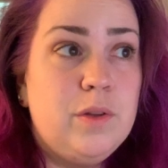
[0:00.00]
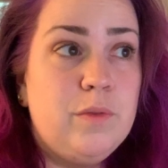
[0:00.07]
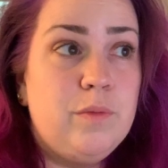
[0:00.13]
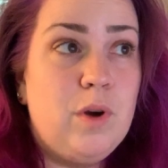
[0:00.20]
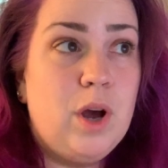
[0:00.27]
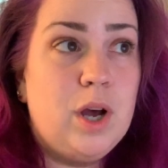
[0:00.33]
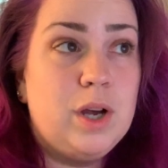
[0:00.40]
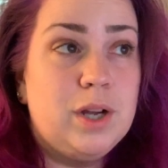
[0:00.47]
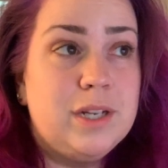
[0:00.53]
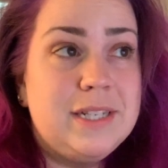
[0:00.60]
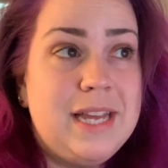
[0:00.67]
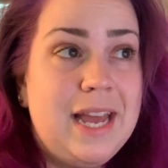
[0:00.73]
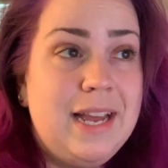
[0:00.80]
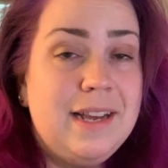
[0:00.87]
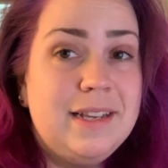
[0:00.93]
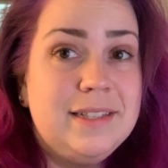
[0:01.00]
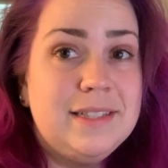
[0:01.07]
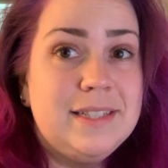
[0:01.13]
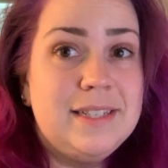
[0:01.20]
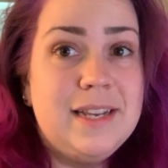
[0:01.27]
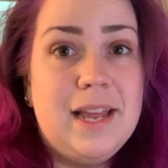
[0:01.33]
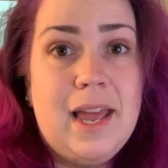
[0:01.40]
raw
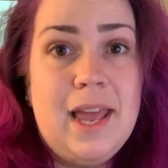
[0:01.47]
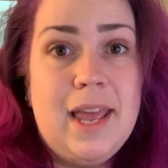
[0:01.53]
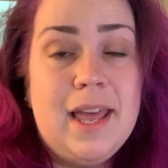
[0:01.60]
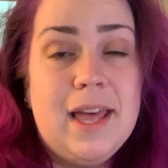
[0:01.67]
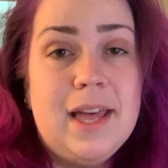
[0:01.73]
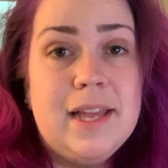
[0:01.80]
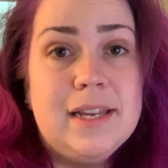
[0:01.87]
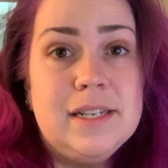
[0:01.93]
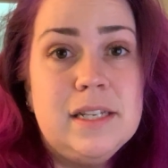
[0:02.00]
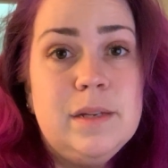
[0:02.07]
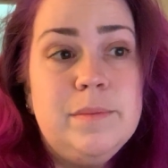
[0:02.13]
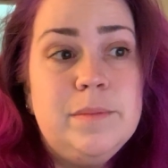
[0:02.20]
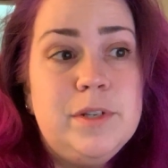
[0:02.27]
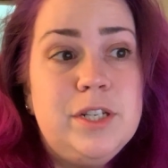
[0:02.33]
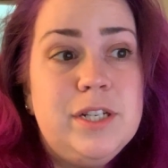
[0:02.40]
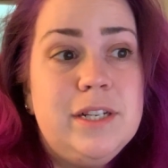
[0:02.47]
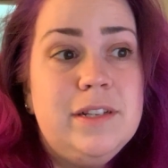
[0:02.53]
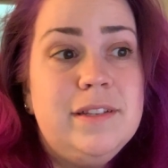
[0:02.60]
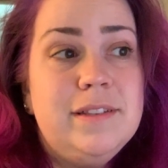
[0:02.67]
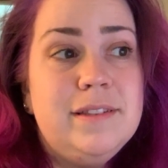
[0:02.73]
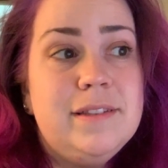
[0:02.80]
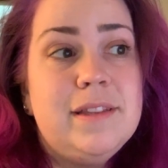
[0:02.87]
text and
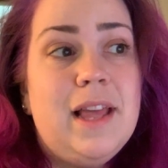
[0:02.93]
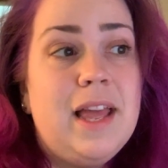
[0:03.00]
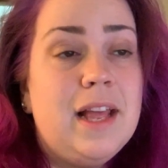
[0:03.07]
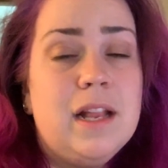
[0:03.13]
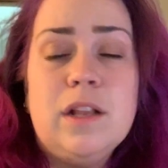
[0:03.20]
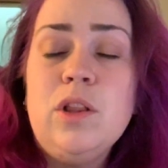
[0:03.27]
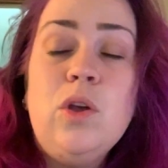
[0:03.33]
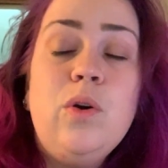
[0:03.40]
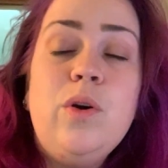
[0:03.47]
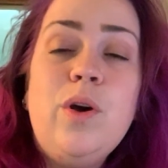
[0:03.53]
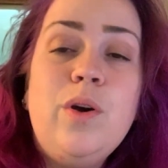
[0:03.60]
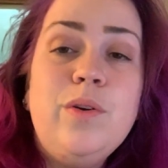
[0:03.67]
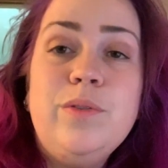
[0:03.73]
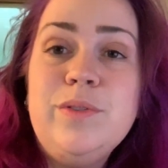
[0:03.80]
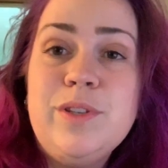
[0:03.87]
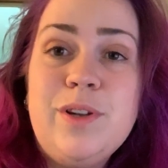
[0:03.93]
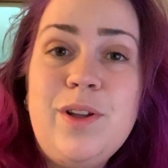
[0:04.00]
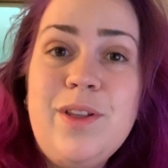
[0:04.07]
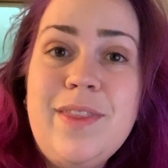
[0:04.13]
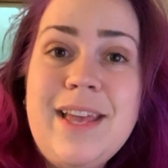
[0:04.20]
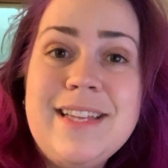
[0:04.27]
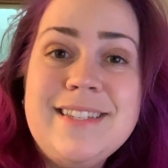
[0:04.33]
images and logos and
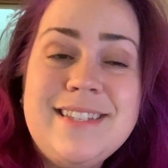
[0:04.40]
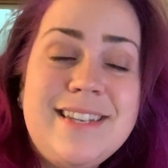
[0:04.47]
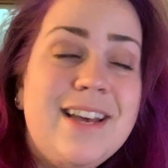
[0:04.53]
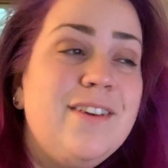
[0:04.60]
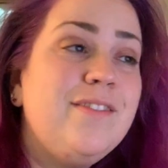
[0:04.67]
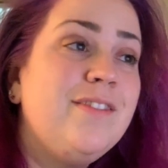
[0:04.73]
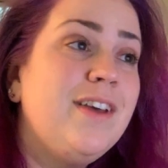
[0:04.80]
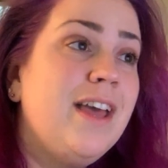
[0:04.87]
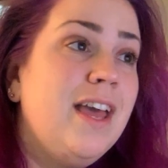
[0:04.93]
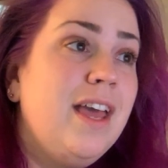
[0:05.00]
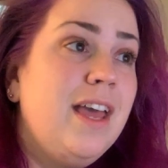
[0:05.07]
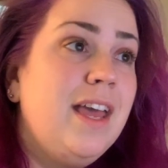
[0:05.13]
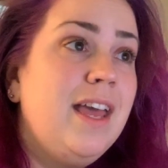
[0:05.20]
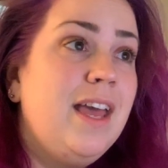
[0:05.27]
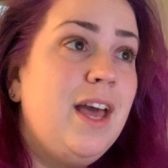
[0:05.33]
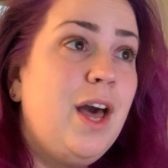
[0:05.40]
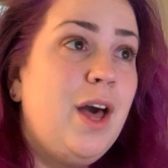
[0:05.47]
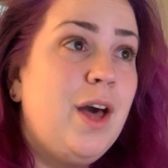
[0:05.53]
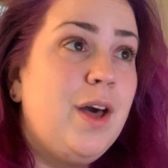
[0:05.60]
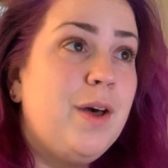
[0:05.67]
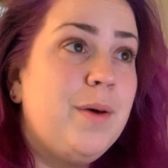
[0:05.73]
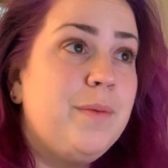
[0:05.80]
all that stuff
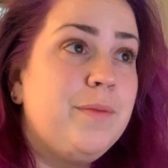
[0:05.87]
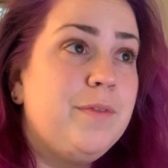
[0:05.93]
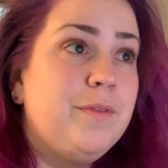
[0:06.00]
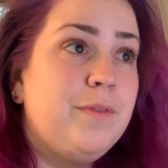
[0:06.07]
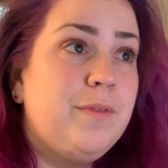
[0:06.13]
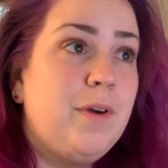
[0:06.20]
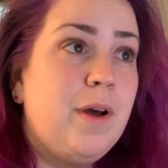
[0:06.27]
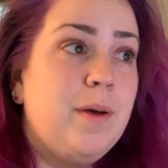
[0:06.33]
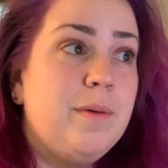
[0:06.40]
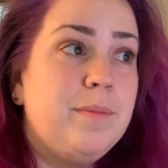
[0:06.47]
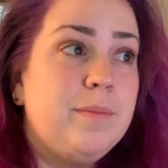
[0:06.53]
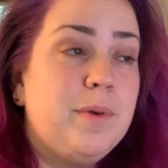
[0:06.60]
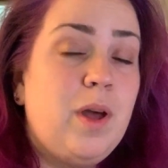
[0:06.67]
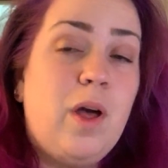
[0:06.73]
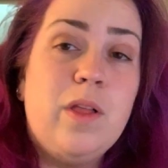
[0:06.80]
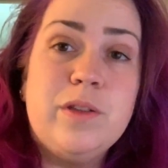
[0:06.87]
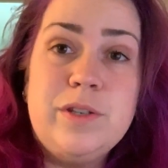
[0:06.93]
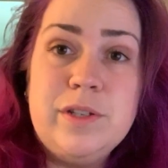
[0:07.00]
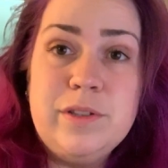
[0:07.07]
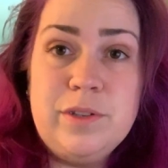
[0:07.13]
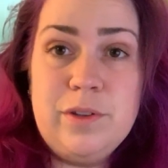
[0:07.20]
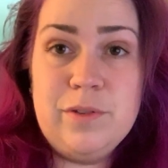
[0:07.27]
from
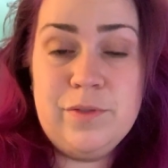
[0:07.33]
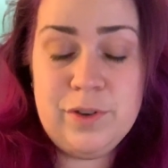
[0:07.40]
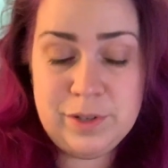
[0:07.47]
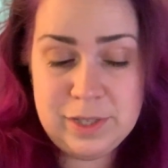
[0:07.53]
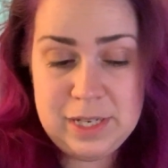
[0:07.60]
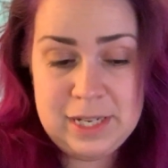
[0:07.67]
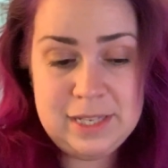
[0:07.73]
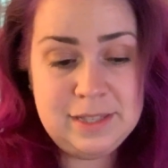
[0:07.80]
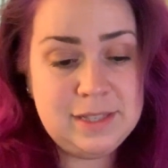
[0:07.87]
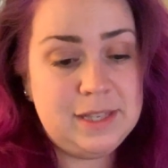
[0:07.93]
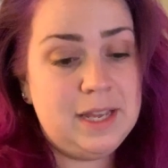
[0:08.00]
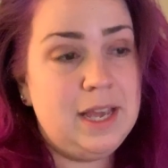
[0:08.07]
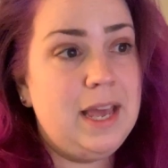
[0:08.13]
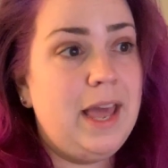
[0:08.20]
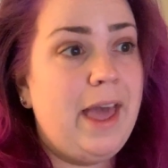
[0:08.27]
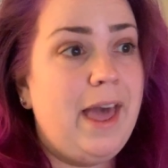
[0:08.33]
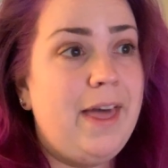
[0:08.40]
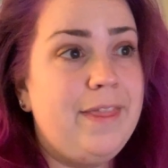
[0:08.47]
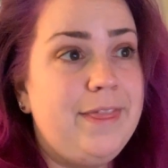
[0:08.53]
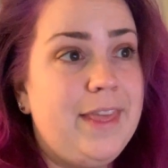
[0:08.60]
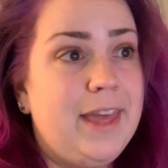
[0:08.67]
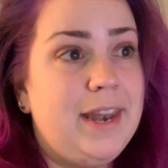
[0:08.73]
colleges and universities,
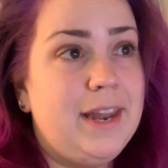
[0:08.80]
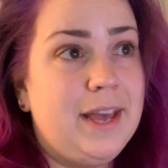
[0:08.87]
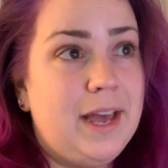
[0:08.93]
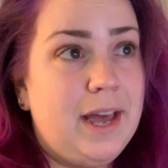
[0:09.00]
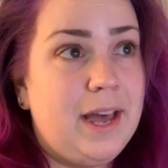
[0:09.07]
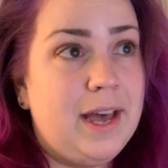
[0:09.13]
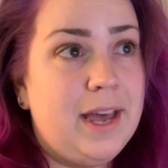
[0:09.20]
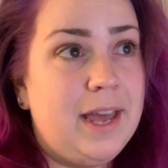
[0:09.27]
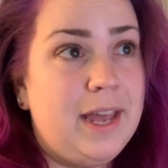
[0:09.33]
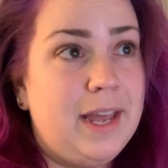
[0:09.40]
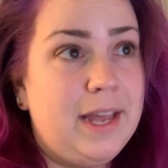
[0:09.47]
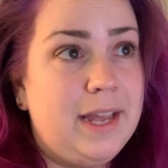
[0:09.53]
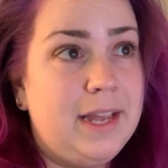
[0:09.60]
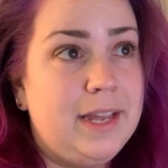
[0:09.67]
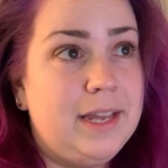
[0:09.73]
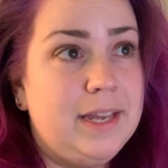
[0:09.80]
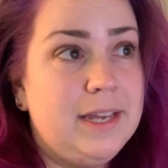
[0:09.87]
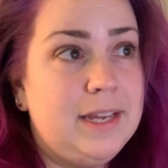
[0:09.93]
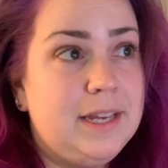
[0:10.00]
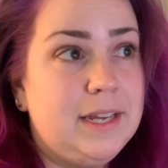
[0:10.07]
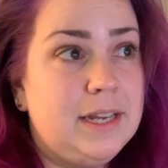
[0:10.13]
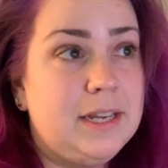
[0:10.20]
and then I
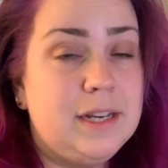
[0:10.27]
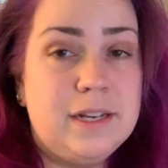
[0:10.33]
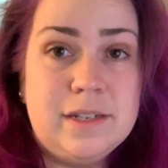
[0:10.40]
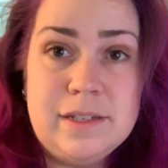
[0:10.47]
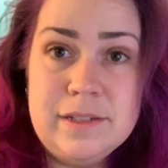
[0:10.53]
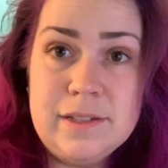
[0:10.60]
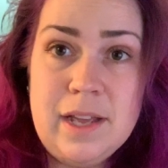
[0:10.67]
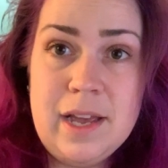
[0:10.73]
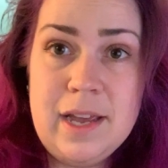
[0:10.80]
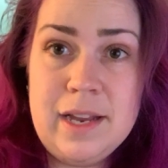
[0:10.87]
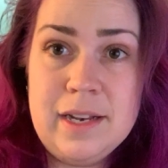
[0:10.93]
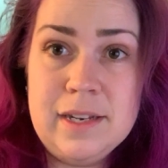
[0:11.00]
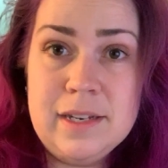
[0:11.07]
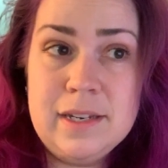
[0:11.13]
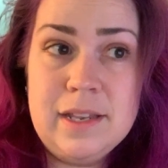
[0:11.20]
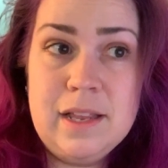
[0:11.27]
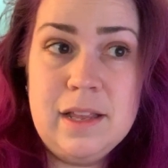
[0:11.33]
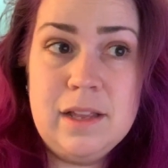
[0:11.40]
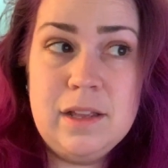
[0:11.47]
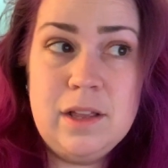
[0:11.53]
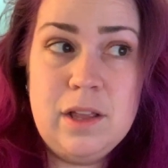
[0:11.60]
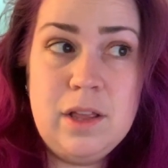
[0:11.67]
design
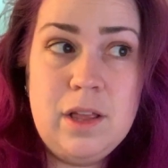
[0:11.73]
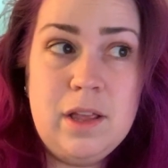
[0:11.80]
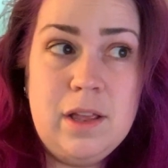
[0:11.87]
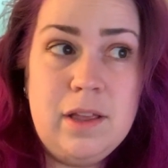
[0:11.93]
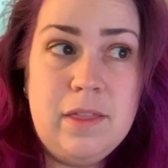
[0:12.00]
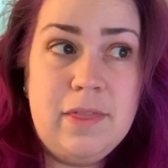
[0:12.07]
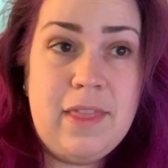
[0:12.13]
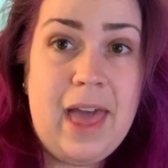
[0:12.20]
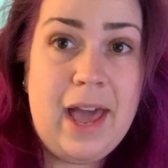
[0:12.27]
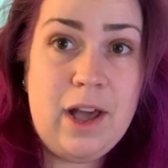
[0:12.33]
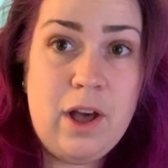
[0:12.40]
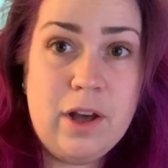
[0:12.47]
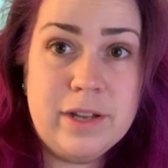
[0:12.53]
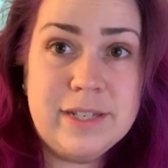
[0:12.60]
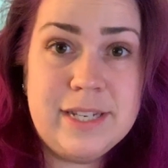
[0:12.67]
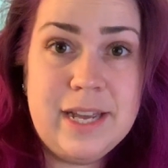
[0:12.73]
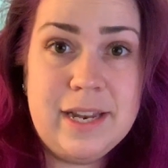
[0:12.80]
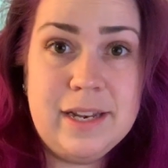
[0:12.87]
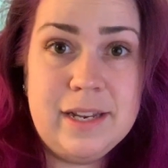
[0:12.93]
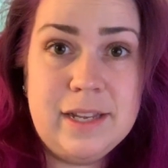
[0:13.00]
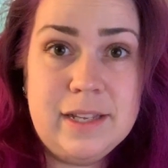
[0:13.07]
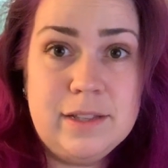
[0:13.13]
that
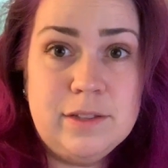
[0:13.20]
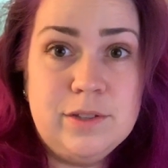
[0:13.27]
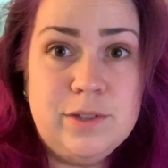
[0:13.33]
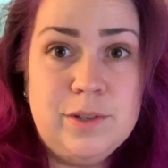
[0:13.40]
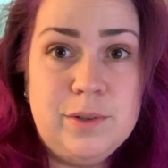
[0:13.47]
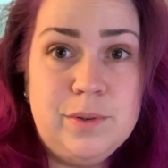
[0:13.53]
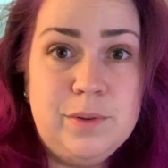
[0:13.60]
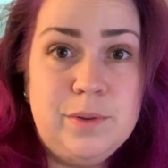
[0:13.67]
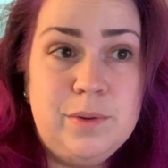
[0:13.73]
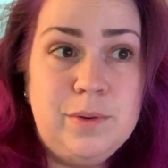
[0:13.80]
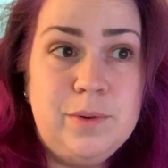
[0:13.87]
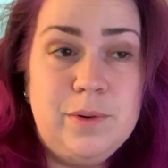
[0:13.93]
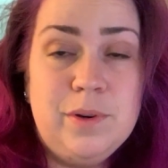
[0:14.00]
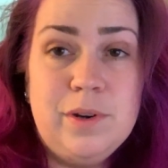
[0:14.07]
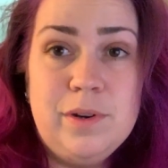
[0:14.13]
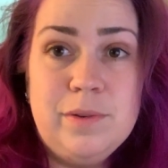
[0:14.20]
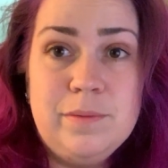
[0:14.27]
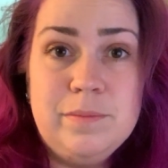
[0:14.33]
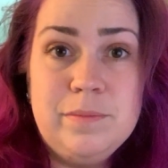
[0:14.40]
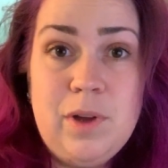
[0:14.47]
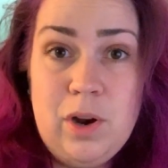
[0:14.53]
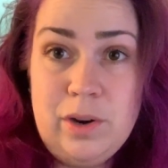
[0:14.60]
content into
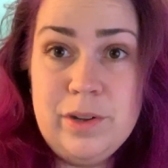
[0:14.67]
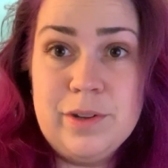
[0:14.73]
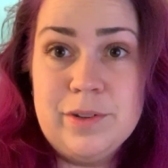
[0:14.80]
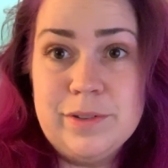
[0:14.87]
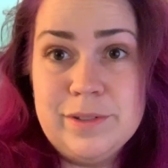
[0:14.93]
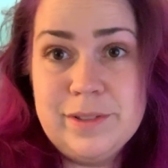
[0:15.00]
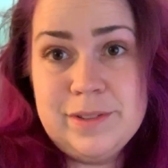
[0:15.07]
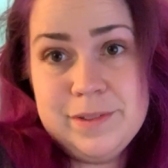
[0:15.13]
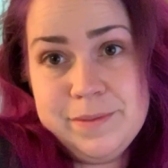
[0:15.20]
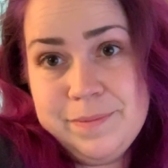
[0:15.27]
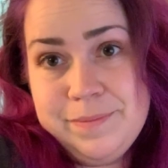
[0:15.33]
articles